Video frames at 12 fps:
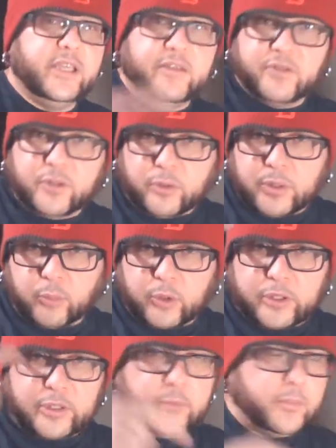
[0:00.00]
even though I'm
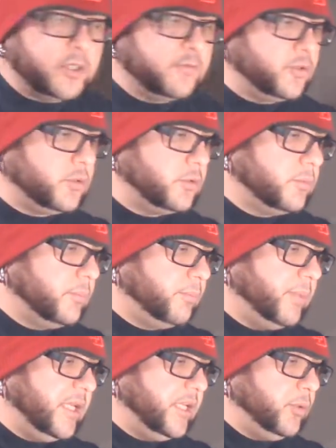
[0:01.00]
wearing a Marvel
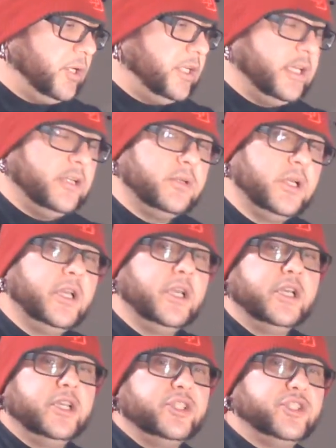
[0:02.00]
beanie right now.
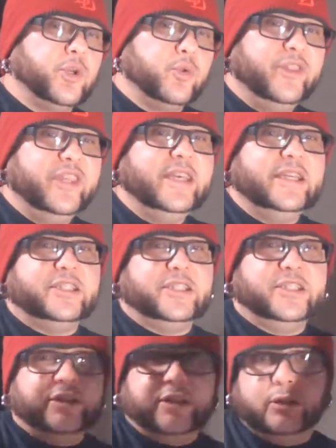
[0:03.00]
So
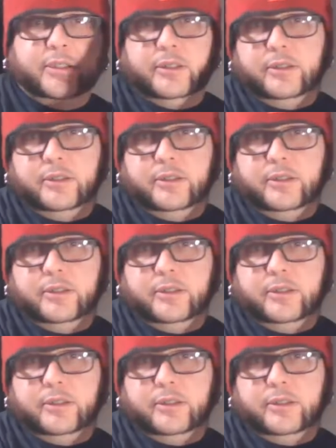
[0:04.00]
this,